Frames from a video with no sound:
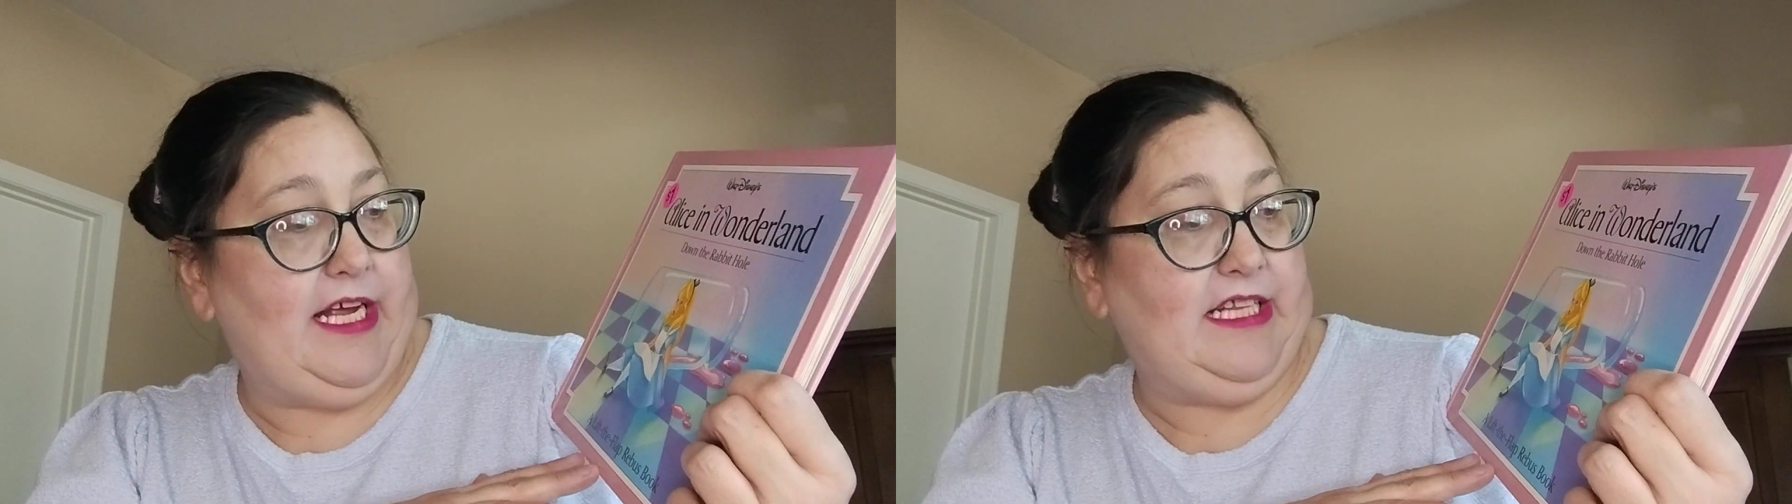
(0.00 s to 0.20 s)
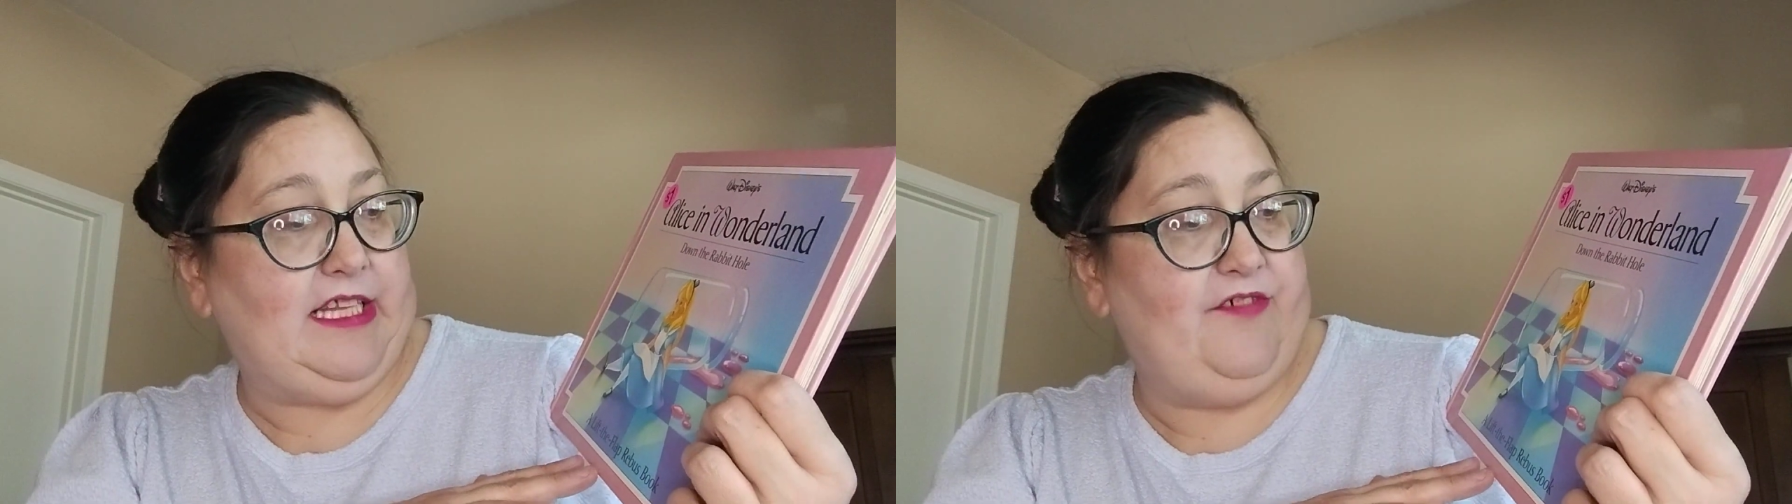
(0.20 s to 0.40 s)

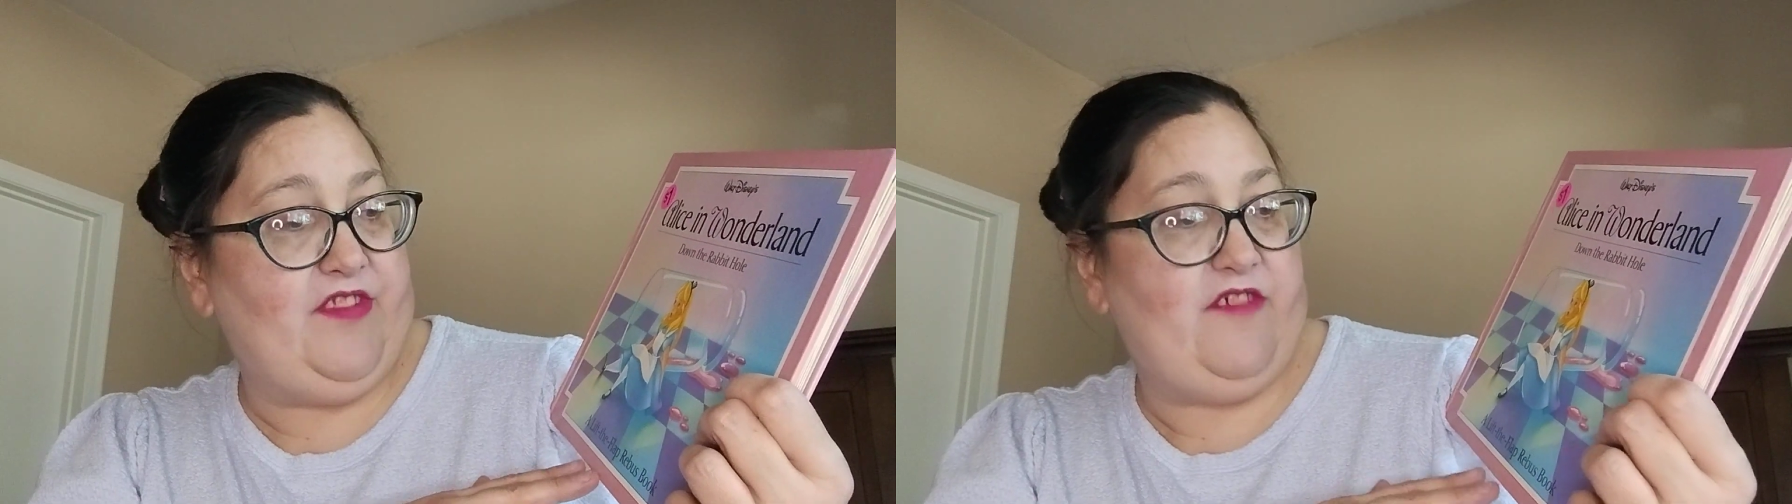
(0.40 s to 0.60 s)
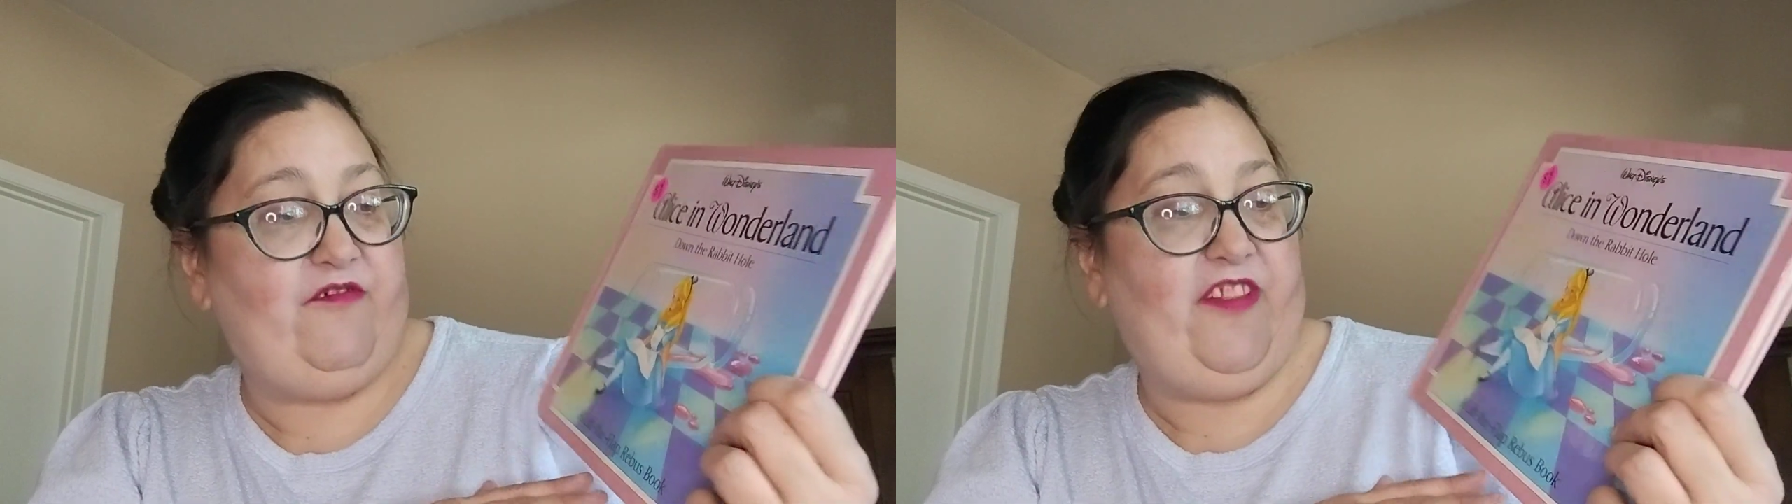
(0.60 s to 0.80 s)
a
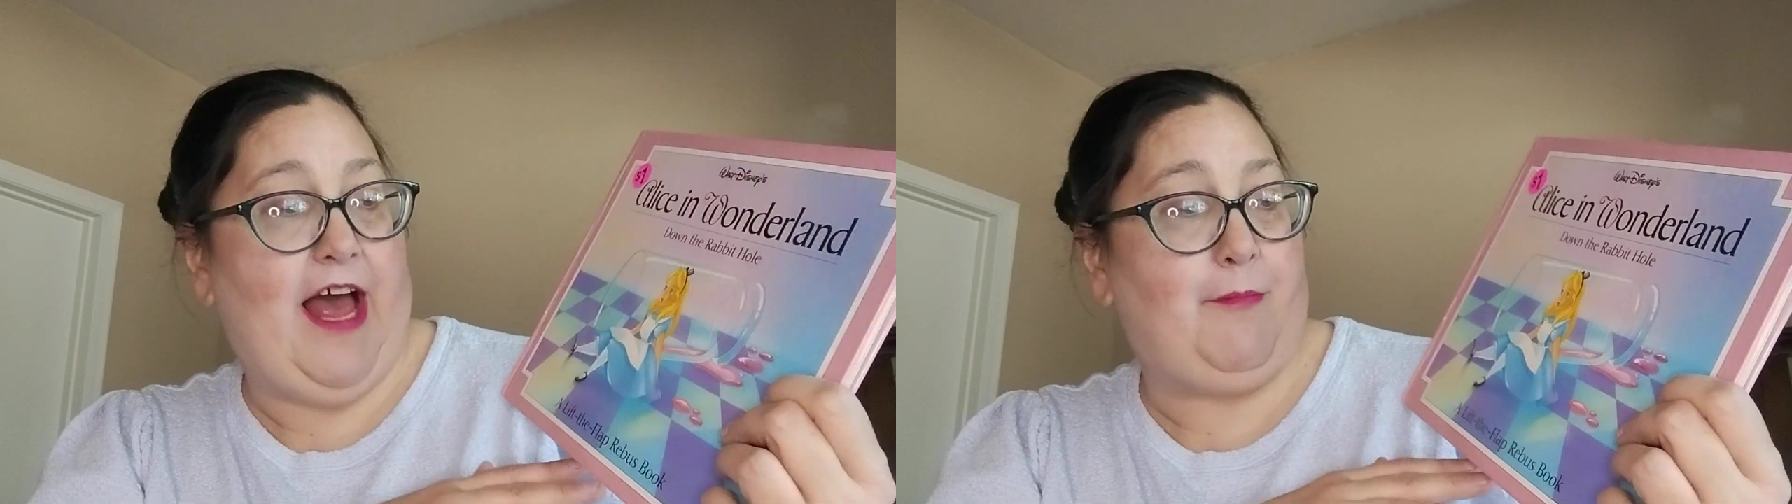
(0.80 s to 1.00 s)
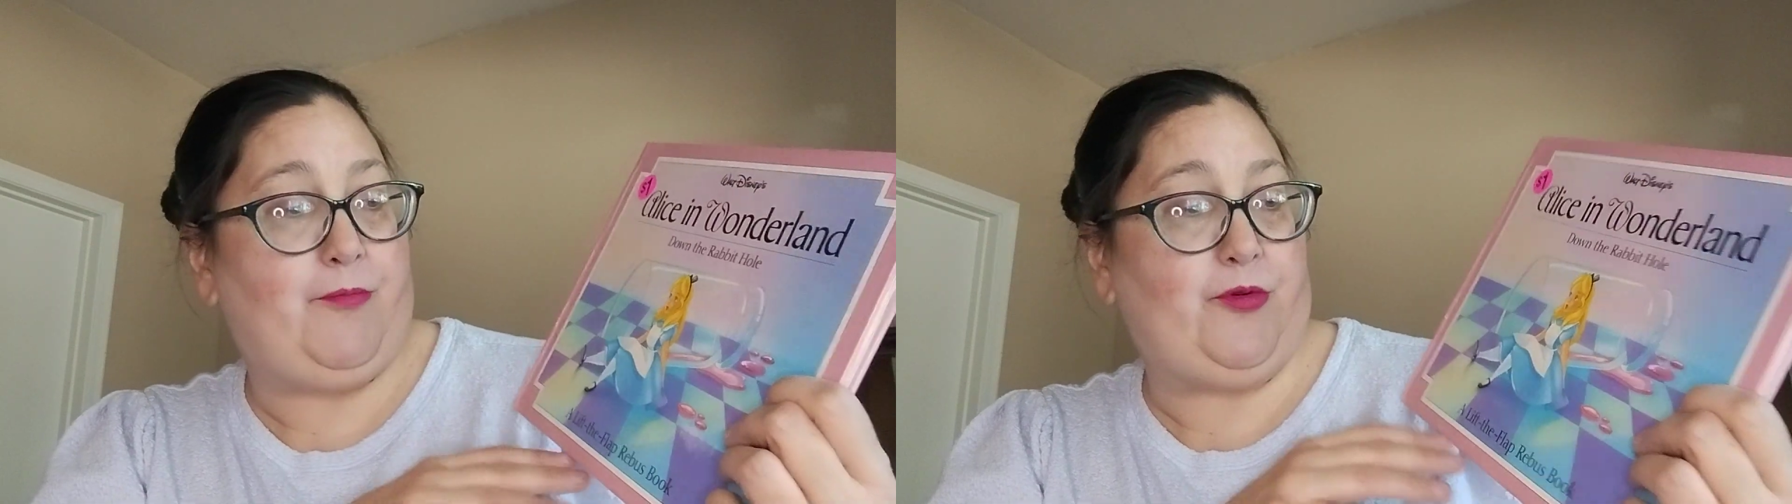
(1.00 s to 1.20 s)
Lift the
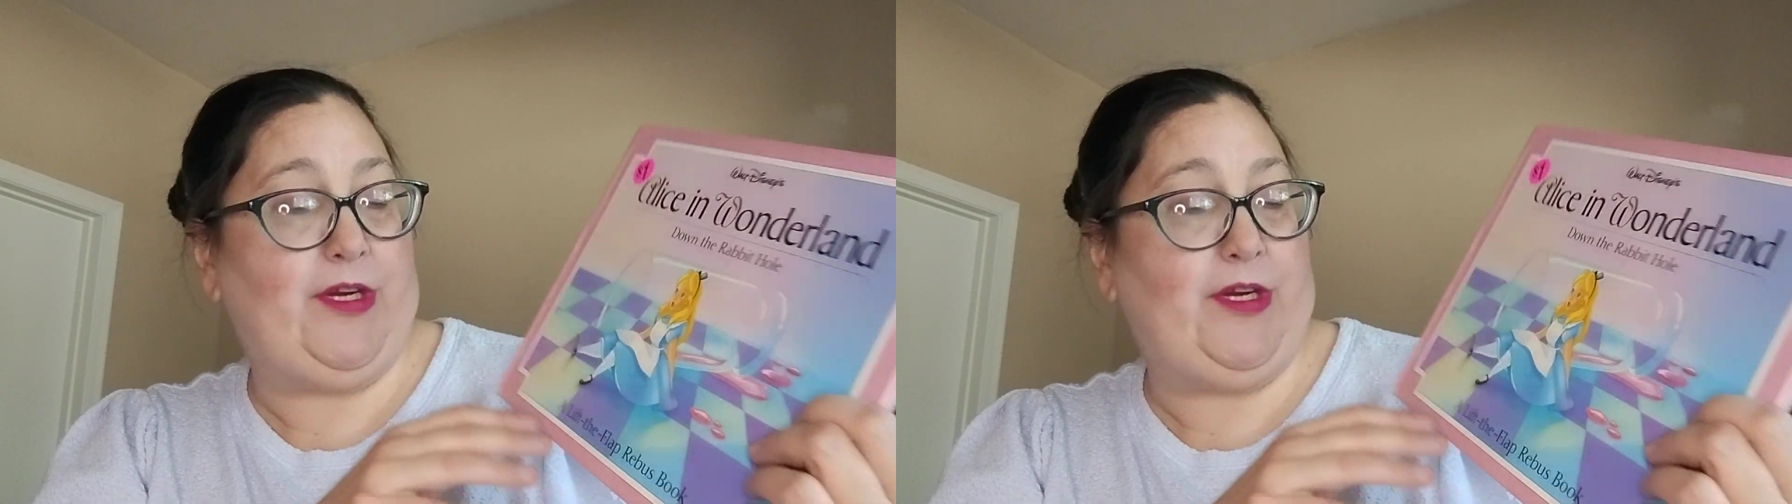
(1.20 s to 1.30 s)
Flap